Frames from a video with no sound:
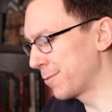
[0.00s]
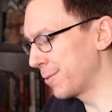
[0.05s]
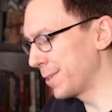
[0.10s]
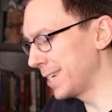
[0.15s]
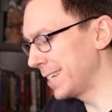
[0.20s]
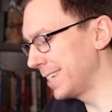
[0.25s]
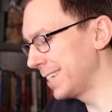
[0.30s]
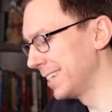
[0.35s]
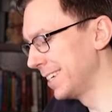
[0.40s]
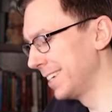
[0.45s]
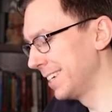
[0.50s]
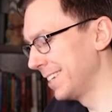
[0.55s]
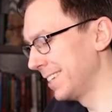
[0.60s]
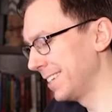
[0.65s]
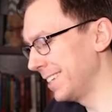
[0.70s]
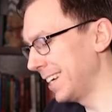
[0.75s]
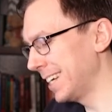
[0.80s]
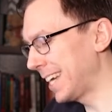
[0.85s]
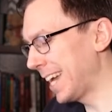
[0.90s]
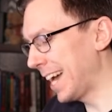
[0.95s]
if we
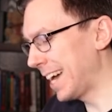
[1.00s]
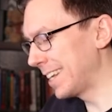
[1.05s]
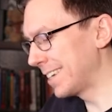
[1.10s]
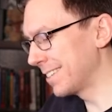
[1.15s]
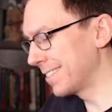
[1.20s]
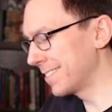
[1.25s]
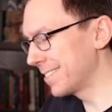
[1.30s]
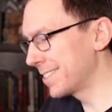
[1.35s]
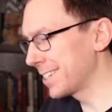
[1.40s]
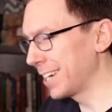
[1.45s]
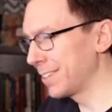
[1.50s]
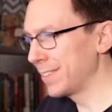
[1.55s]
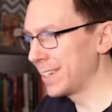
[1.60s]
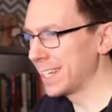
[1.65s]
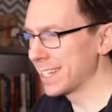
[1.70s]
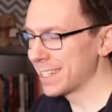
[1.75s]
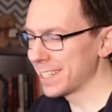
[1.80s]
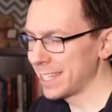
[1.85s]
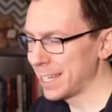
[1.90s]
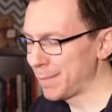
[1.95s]
again shove
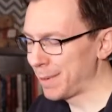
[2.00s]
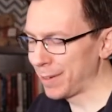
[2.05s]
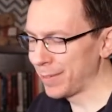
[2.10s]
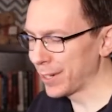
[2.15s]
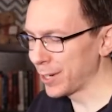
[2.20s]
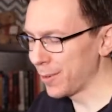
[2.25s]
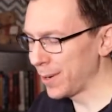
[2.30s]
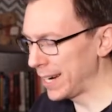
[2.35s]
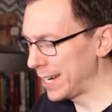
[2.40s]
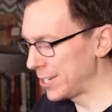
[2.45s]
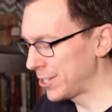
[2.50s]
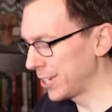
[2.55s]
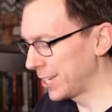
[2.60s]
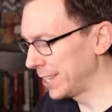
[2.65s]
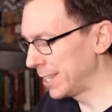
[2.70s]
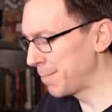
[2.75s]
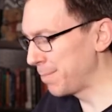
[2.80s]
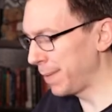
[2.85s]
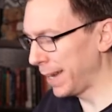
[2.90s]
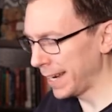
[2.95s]
it into the above
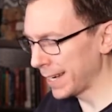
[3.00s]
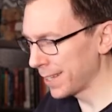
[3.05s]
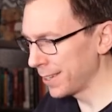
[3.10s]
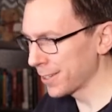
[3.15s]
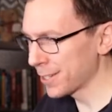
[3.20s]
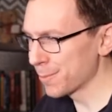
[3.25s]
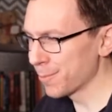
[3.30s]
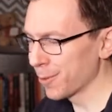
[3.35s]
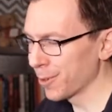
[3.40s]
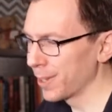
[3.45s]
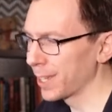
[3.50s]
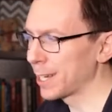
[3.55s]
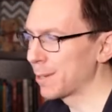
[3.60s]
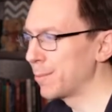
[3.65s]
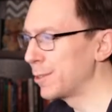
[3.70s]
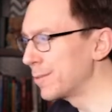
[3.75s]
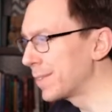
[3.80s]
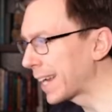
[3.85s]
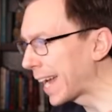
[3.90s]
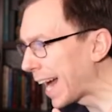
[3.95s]
equation, the beta looks more like
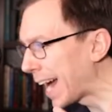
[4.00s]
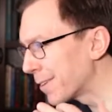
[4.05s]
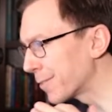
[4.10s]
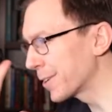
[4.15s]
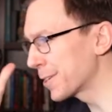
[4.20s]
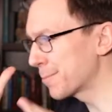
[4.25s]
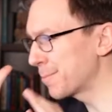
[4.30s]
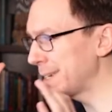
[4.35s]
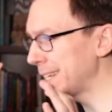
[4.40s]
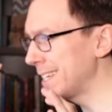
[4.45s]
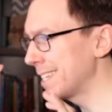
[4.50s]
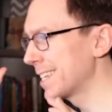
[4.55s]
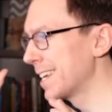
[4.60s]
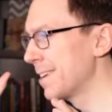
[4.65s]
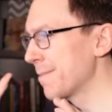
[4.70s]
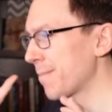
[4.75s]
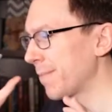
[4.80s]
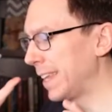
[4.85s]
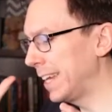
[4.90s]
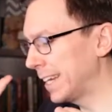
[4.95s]
a moving average piece.
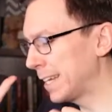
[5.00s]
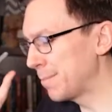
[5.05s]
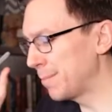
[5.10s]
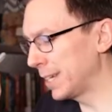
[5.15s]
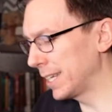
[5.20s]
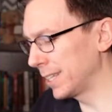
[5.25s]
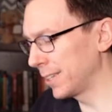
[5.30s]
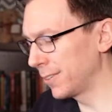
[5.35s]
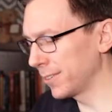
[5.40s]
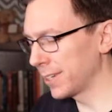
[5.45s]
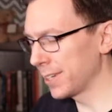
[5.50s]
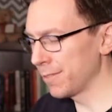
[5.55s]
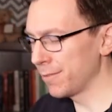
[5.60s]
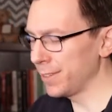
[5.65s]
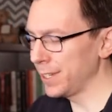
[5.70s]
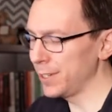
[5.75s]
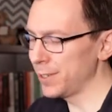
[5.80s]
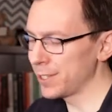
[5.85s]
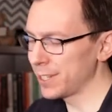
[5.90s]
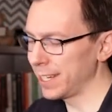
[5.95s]
It can be a little
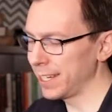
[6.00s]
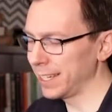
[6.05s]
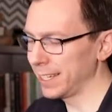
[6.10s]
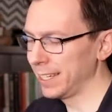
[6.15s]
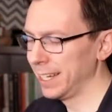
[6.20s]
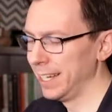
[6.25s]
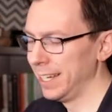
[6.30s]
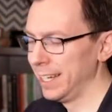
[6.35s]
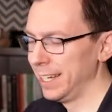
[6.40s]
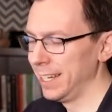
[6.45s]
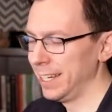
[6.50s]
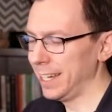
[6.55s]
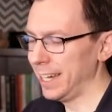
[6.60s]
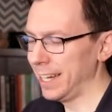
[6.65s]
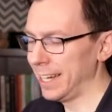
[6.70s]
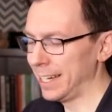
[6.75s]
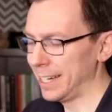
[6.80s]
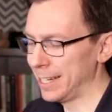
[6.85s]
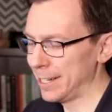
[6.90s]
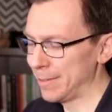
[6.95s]
confusing
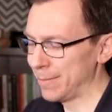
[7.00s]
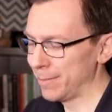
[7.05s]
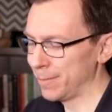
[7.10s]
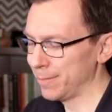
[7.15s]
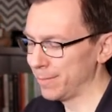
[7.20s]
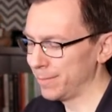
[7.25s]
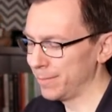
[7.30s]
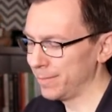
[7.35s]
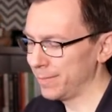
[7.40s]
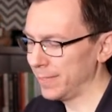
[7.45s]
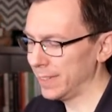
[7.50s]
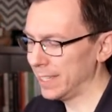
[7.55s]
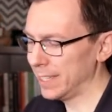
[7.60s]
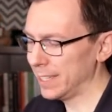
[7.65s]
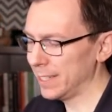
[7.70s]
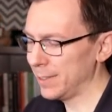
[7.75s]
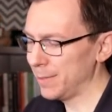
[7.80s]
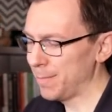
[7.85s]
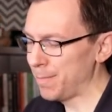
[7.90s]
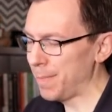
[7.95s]
um,
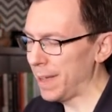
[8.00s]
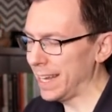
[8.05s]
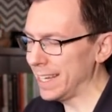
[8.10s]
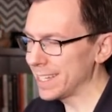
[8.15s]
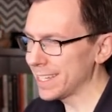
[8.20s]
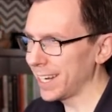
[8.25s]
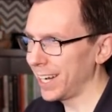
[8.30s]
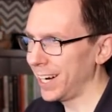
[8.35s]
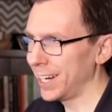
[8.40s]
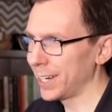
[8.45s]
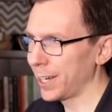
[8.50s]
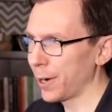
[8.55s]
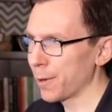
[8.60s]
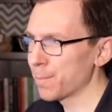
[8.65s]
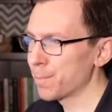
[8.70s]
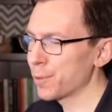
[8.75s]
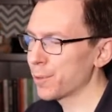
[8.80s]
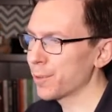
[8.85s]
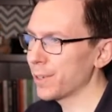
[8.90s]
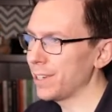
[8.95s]
based on
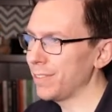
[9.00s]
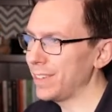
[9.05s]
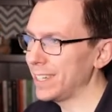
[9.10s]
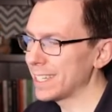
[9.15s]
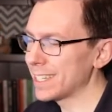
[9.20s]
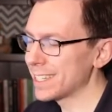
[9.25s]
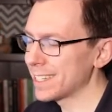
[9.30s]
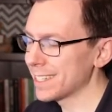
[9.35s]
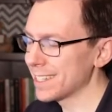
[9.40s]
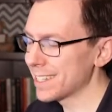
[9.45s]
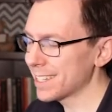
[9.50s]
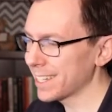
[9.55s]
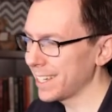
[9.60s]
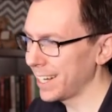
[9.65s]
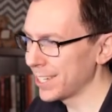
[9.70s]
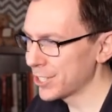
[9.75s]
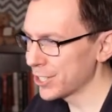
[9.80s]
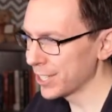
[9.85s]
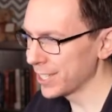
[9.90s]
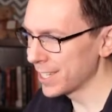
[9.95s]
our previous
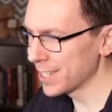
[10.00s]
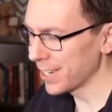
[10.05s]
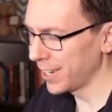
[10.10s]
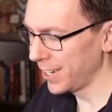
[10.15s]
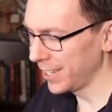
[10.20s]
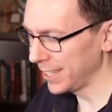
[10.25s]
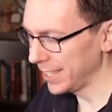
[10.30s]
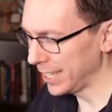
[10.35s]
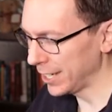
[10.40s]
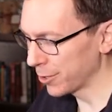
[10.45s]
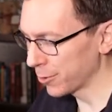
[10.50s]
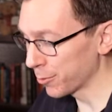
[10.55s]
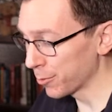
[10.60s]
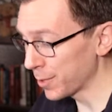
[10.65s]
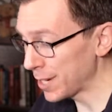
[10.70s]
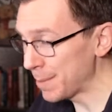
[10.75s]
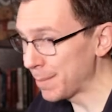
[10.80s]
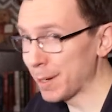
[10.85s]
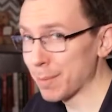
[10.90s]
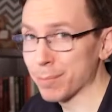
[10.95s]
discussions on the
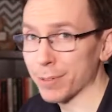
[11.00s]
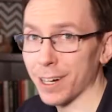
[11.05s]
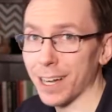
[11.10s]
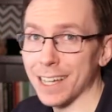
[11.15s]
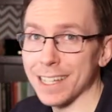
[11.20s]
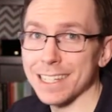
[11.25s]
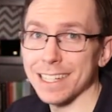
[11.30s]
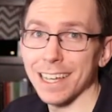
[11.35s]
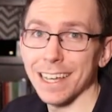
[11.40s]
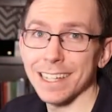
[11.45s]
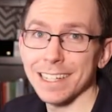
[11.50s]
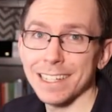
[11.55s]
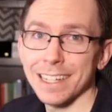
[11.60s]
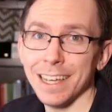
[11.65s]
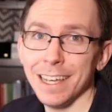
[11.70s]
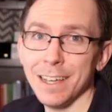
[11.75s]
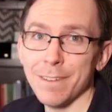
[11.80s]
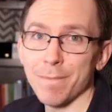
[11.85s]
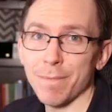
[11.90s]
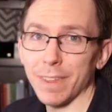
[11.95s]
ARIMA
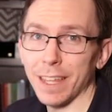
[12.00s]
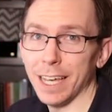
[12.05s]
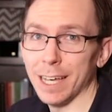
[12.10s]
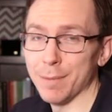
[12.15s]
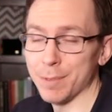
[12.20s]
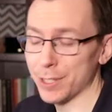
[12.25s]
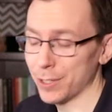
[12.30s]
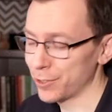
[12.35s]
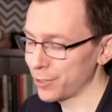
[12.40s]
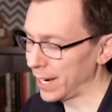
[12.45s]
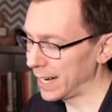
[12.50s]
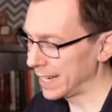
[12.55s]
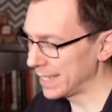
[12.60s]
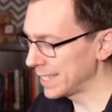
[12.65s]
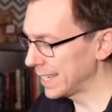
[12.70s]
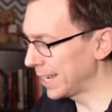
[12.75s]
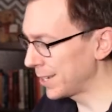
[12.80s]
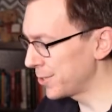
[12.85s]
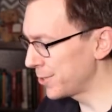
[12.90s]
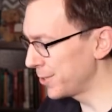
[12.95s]
process. Um, so try
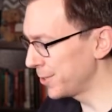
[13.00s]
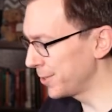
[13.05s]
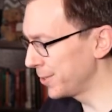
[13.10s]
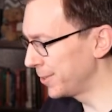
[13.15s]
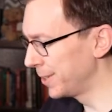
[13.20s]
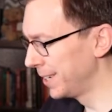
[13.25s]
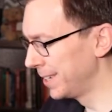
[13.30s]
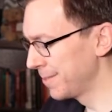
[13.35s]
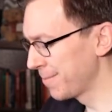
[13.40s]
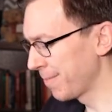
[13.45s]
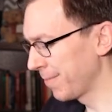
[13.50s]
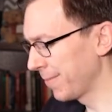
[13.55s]
not to get too